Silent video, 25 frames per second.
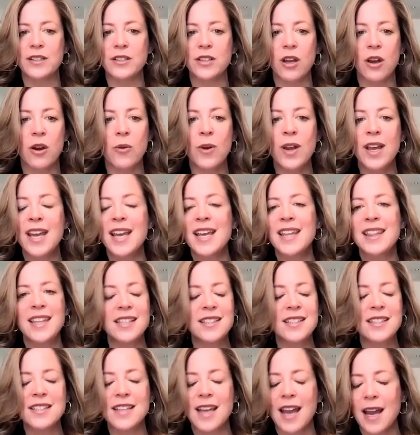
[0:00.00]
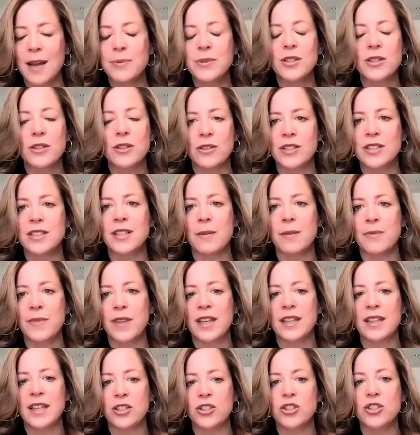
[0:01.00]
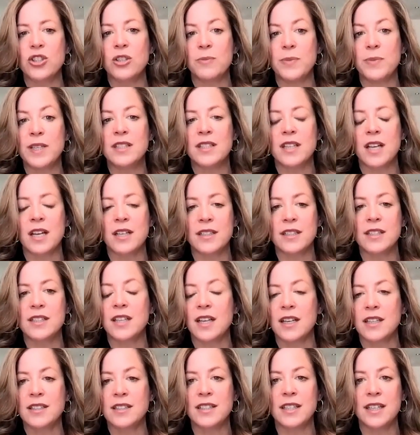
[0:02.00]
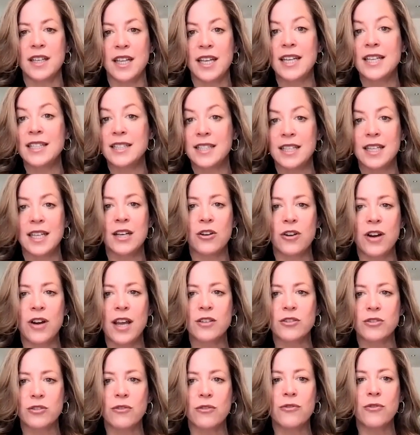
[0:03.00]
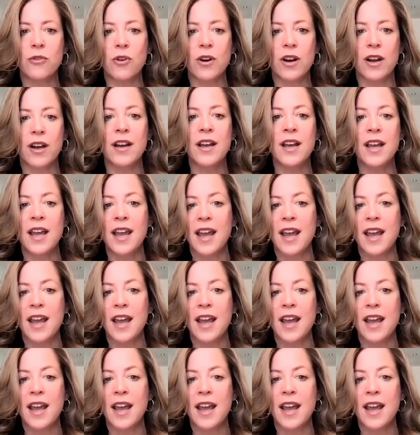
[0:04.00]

So this is absolutely something that should be discussed in the international fora,